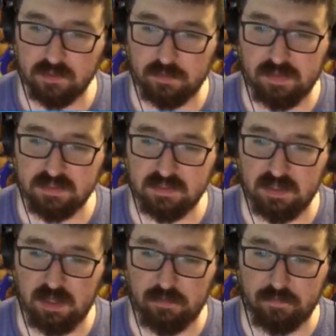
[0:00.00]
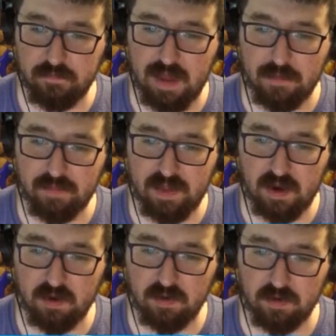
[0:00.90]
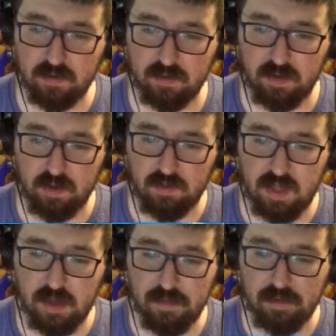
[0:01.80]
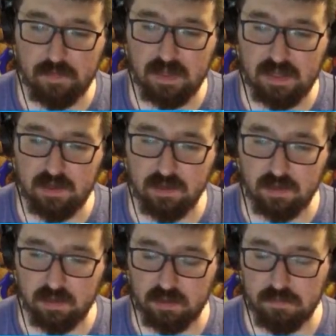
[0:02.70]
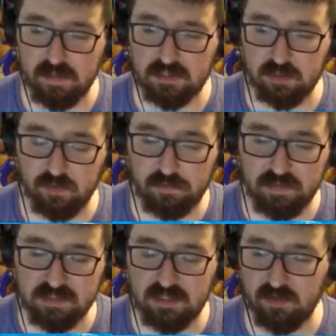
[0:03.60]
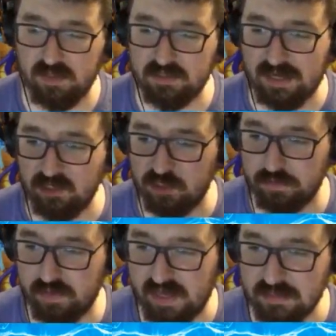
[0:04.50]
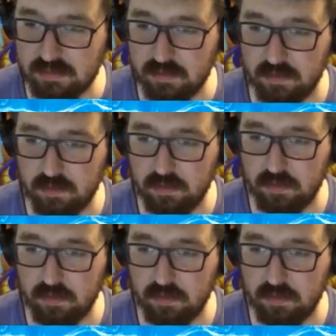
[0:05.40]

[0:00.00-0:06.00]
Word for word: There's a piece of the map there. The MAP, the mystery, mysterious ancient place.